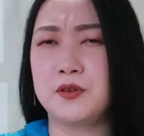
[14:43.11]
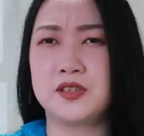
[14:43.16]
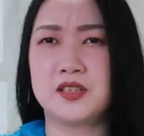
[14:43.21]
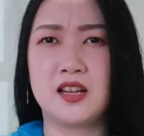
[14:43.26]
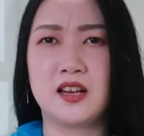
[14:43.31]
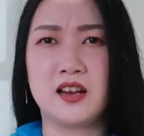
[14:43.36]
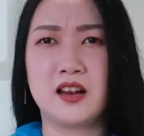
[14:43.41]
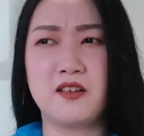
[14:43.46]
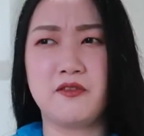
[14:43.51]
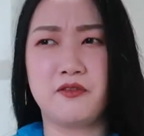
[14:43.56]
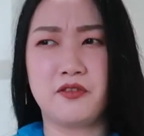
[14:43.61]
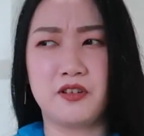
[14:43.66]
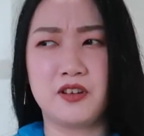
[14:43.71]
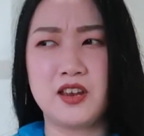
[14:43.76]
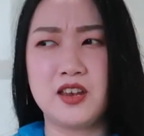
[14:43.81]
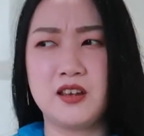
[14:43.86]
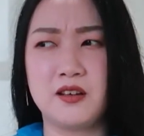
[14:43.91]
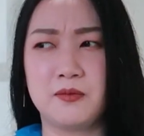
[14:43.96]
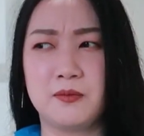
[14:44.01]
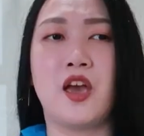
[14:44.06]

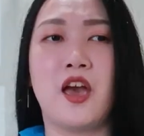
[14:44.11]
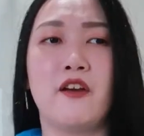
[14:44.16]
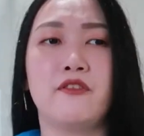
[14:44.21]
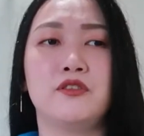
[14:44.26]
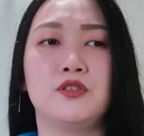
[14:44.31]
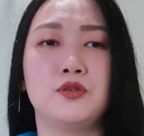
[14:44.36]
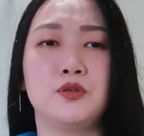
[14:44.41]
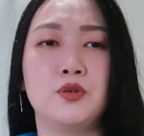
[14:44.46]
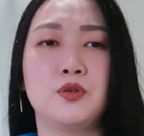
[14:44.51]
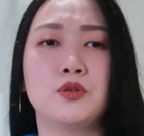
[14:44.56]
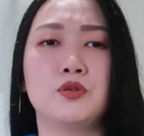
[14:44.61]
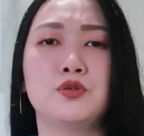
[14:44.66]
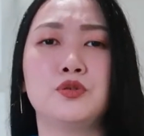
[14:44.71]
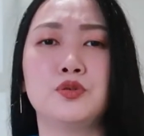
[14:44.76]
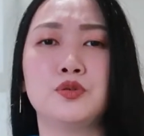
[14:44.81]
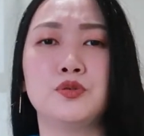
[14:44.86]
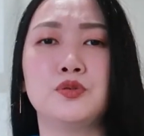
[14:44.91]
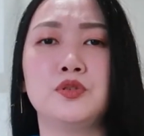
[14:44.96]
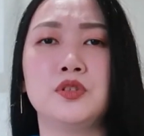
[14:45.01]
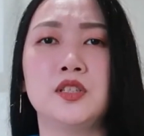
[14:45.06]
delivery, you have to go
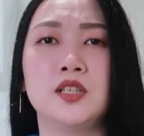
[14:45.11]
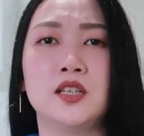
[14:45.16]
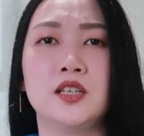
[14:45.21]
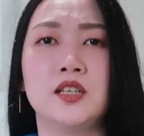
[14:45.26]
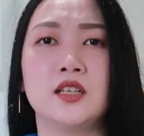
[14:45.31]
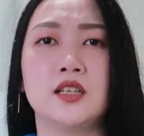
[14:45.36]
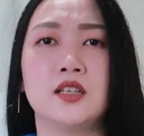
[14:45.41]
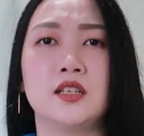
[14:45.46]
through the